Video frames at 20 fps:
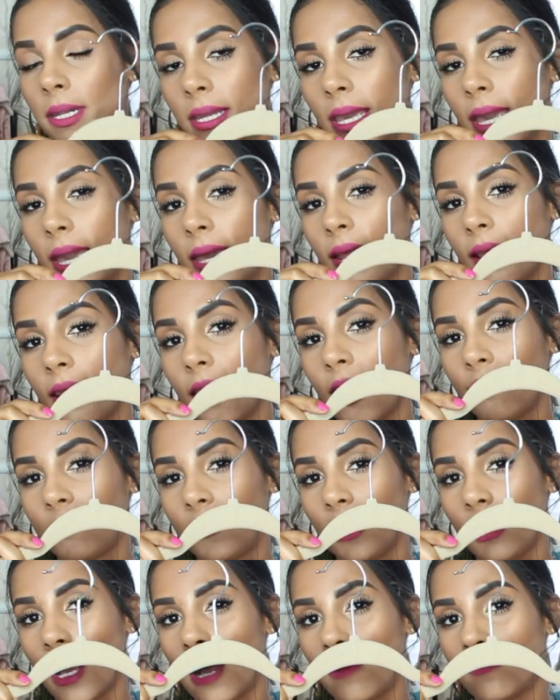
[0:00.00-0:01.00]
again, I love
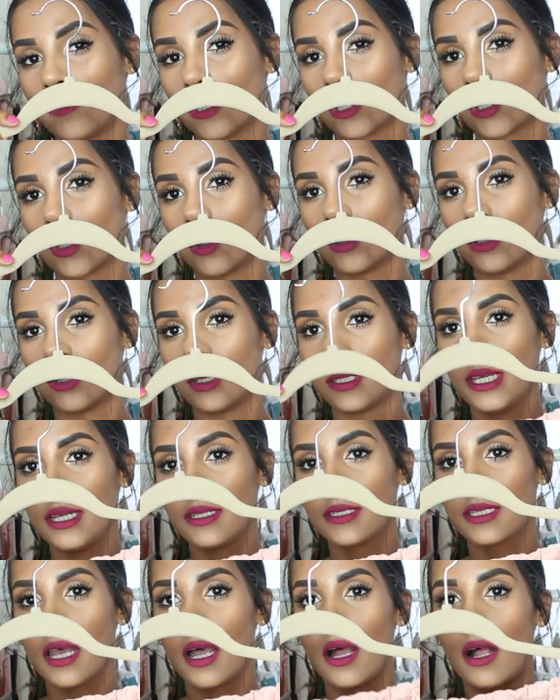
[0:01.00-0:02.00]
the off-the-shoulder
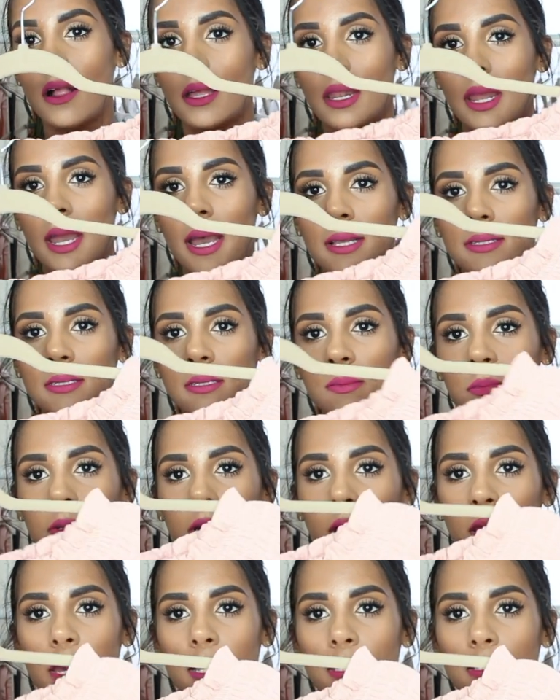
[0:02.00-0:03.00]
detail. It has some
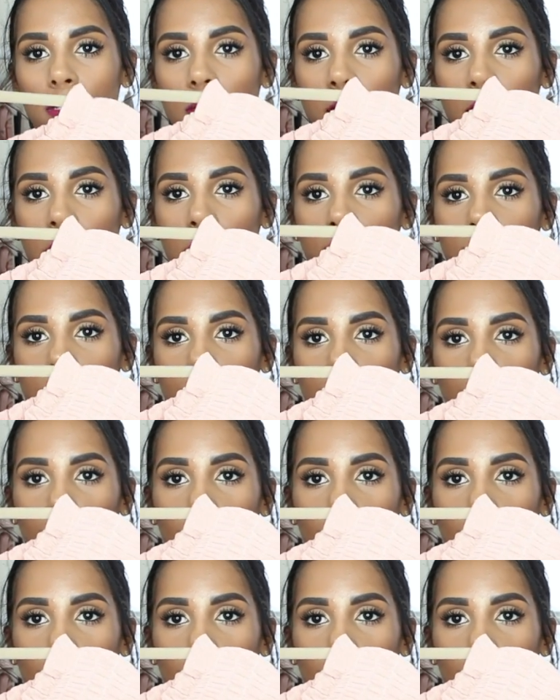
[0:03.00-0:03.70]
nice sleeves as